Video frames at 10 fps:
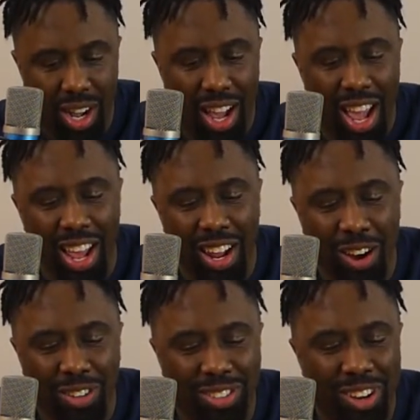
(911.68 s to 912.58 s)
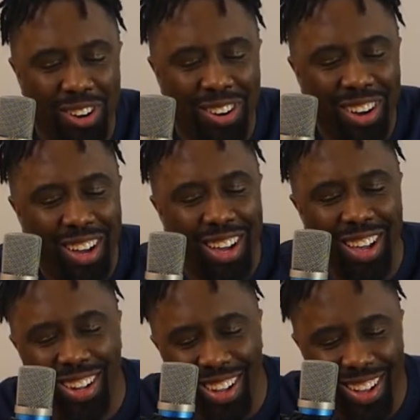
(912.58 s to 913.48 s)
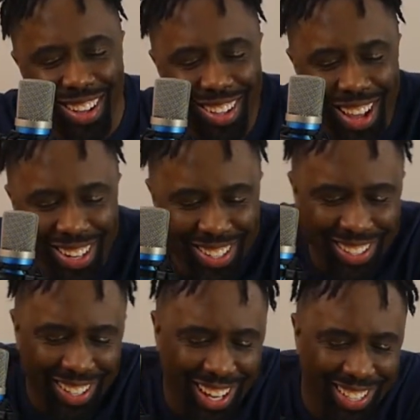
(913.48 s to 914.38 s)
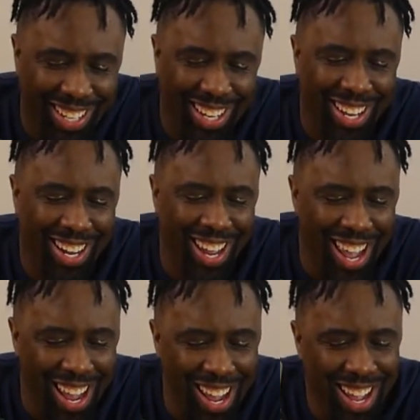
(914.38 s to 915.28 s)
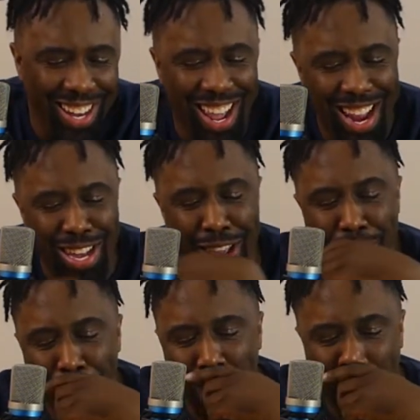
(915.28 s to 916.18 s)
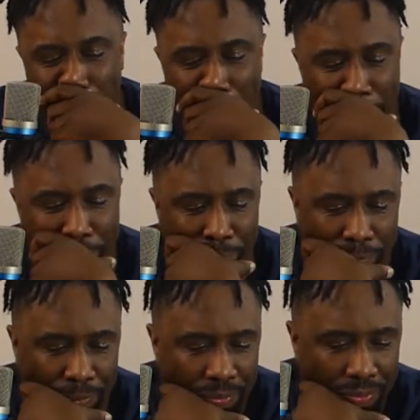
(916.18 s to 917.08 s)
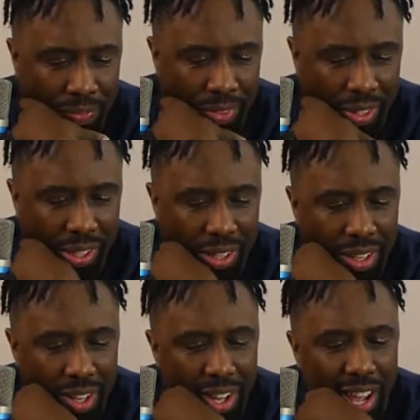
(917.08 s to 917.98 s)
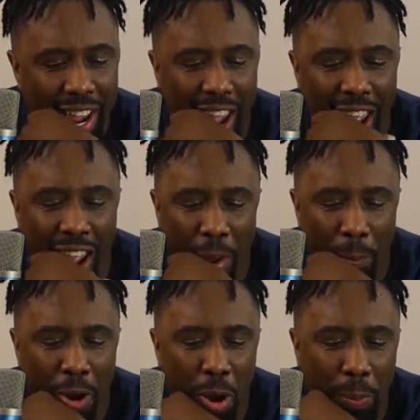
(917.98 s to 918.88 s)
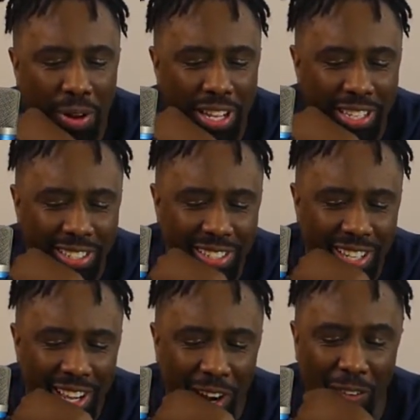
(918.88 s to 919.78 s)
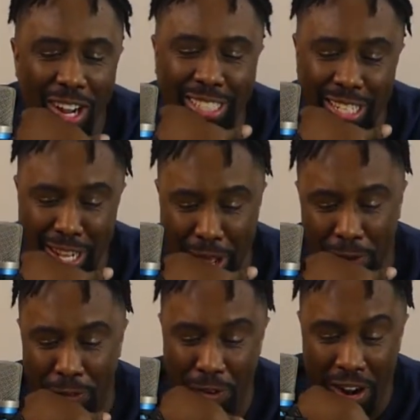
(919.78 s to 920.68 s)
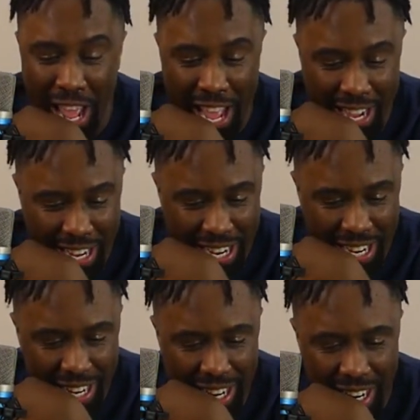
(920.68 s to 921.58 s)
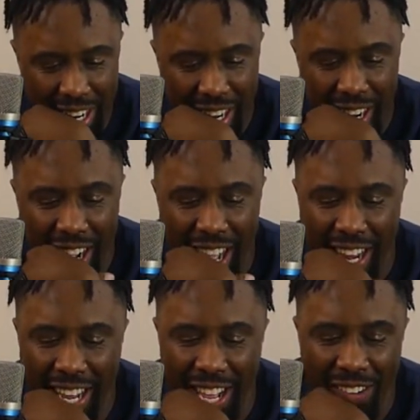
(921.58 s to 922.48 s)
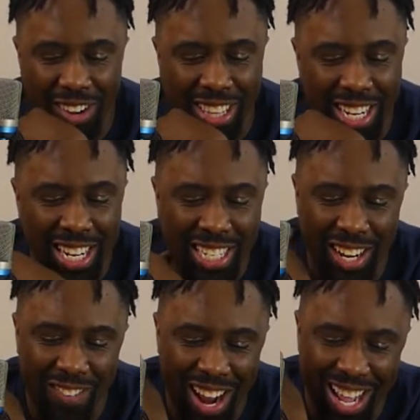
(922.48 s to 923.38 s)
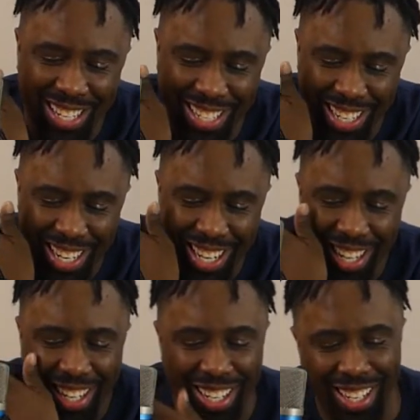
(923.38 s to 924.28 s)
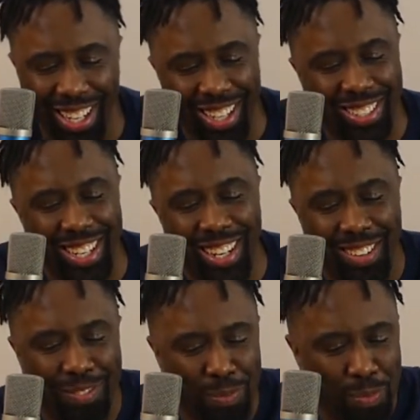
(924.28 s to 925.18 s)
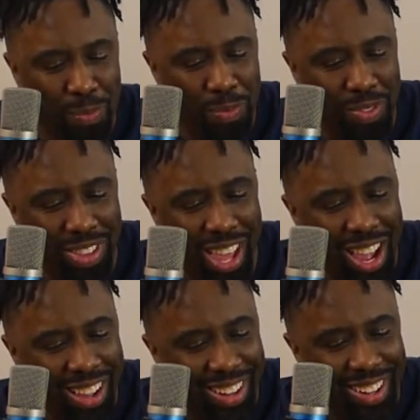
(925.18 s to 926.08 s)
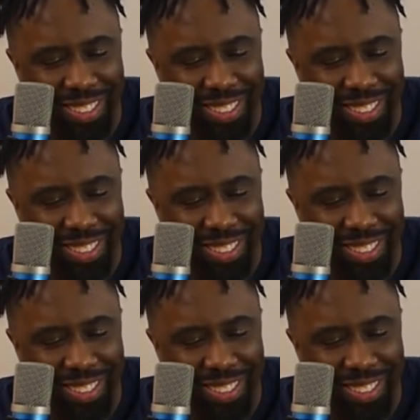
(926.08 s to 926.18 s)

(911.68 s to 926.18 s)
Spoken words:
And also, and then, like I said, they did all that. And Hamburg police arrested them for that. And then within this arrest, they said the